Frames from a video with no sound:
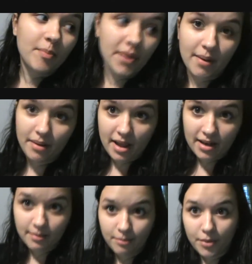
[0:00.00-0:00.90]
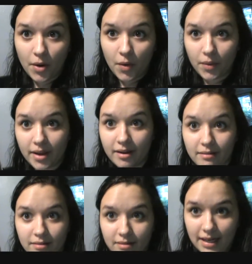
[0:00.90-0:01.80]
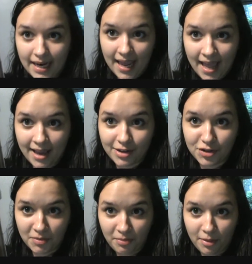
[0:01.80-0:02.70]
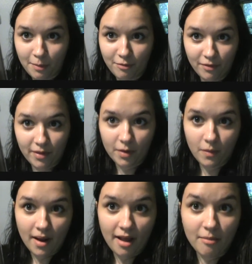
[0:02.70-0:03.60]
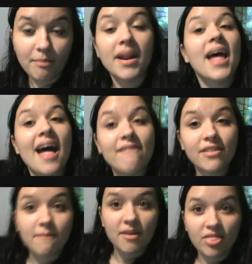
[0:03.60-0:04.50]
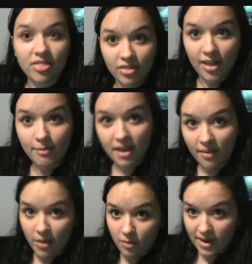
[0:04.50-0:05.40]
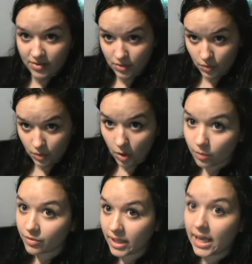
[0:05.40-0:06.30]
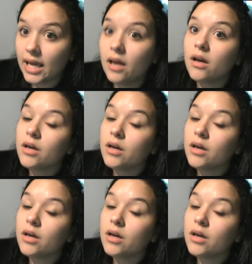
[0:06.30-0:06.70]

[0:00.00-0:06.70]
but I'm kind of broke and can't ship them for a little while. But I have them, and they'll be on their way soon, hopefully.